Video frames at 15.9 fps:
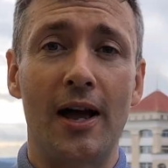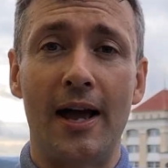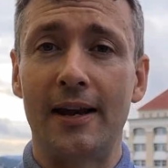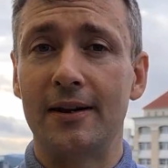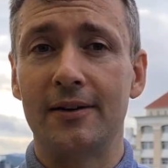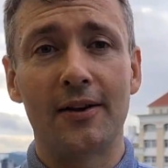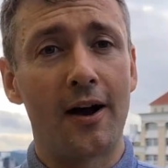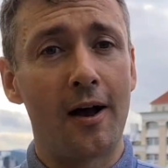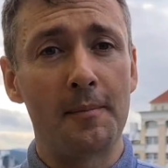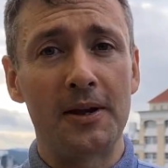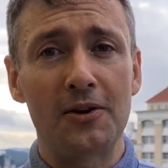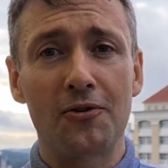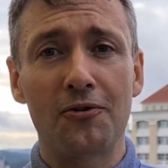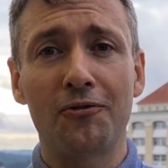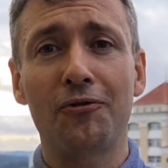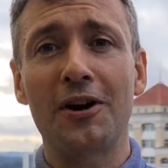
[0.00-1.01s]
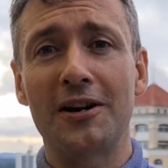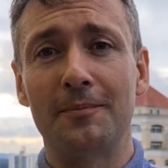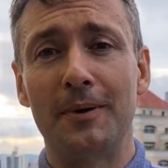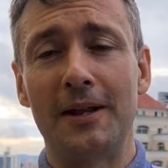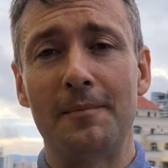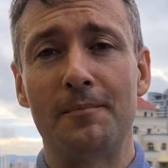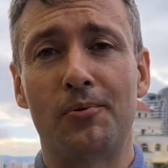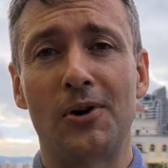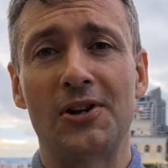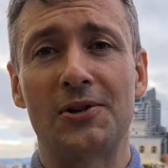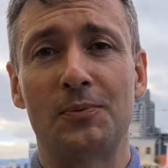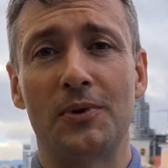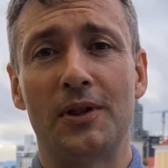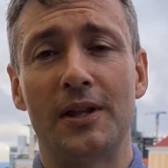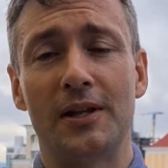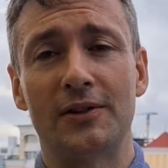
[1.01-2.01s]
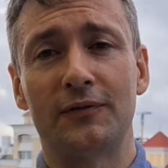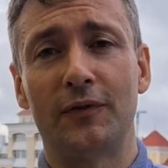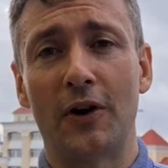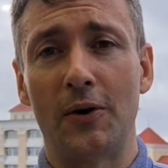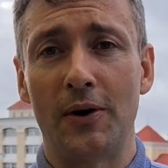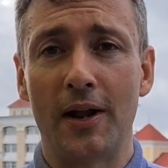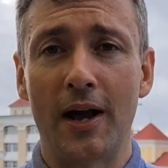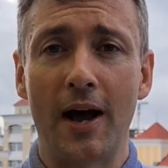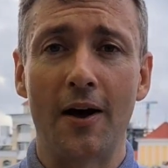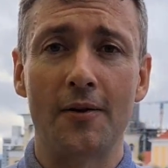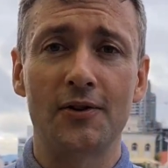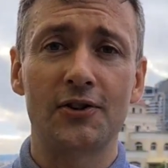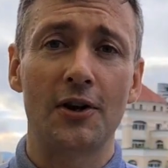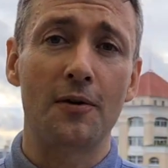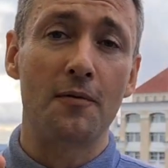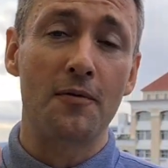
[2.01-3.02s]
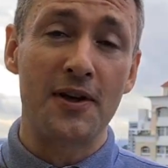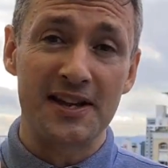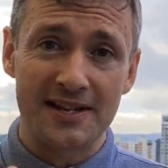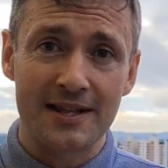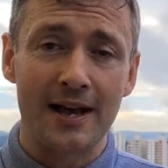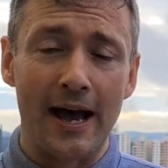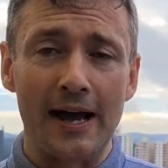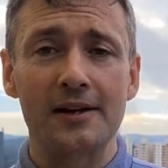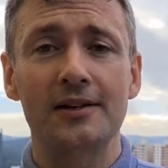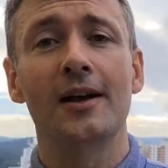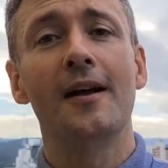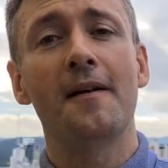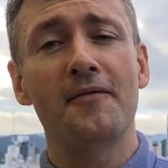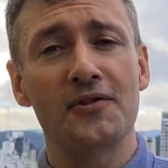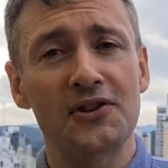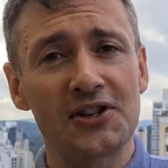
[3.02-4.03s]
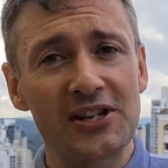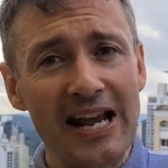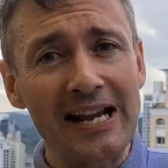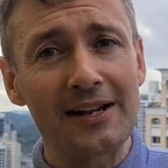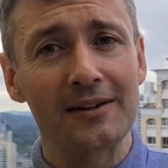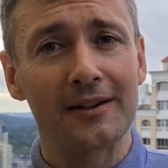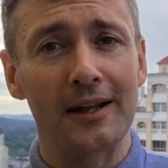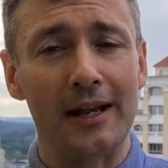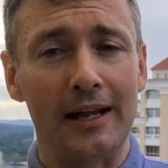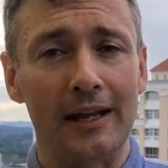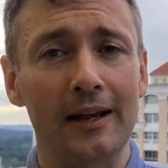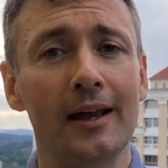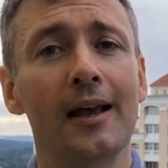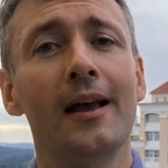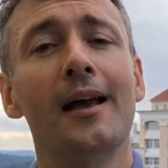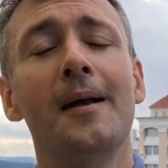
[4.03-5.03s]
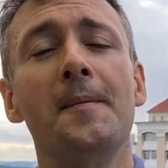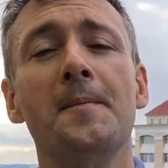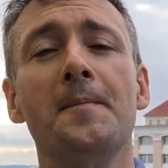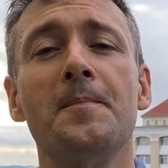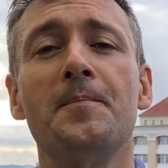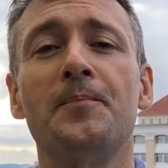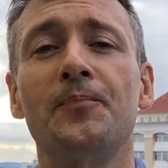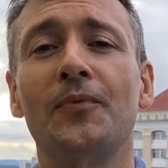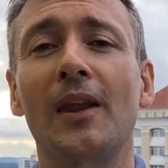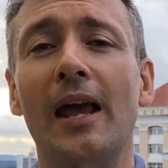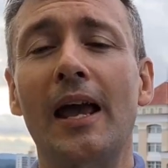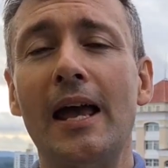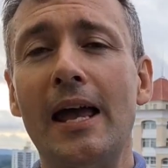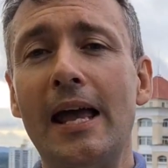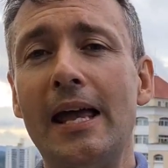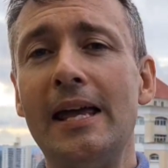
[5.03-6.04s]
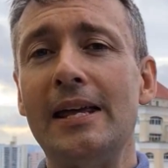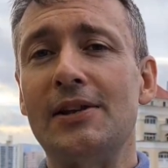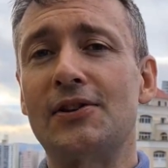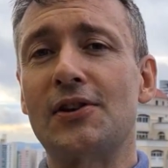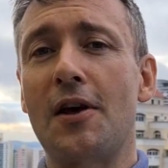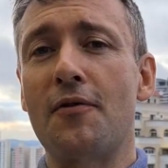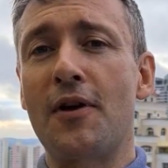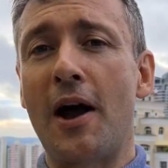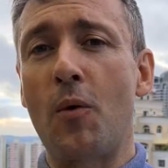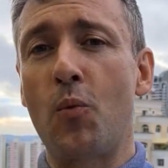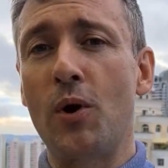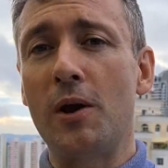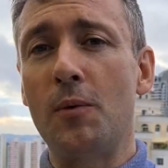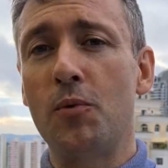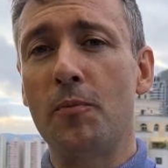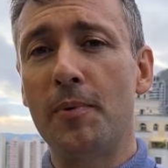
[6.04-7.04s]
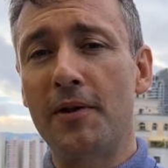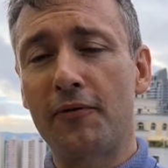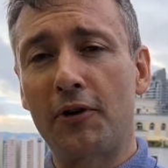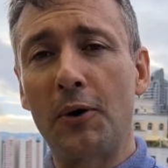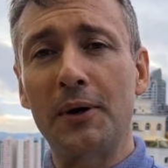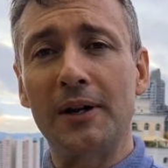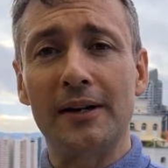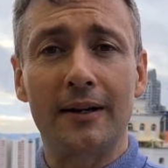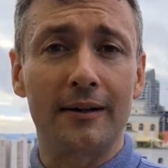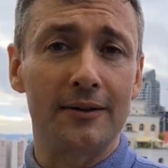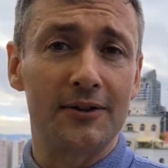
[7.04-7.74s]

and I'm incredibly impressed with this phone. So there's that. The second thing is that we will be throwing in a little